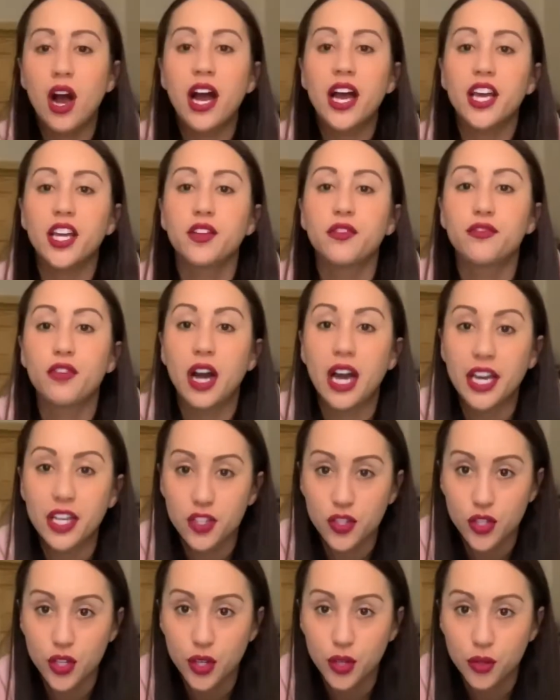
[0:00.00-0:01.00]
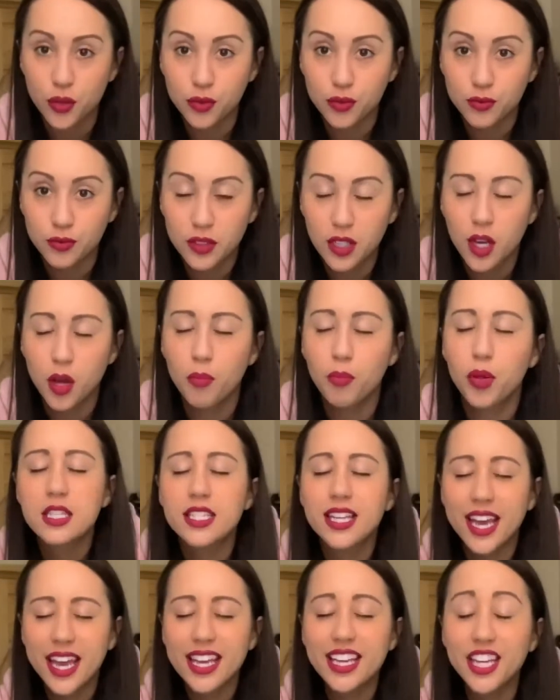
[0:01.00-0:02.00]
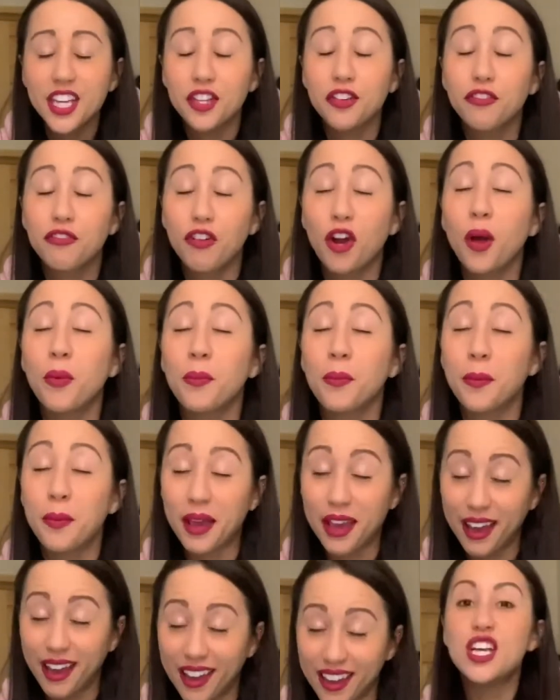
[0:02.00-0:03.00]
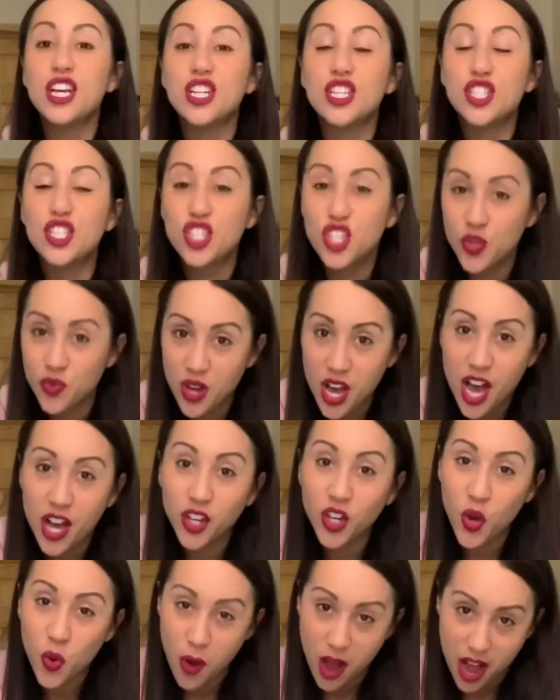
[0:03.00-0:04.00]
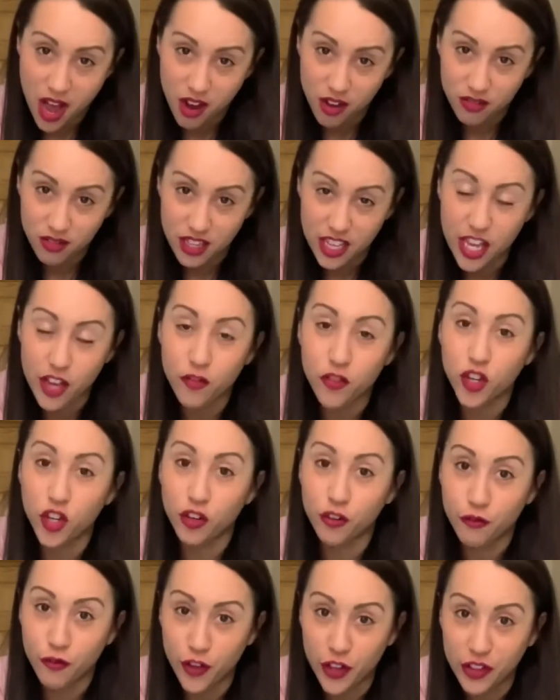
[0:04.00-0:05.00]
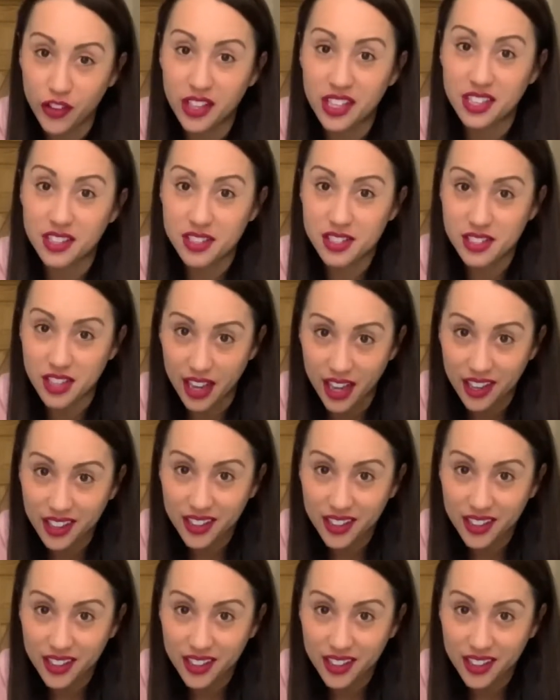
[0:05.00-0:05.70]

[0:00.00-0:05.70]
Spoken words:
advise you, take it from me, do not go out if you're feeling sick.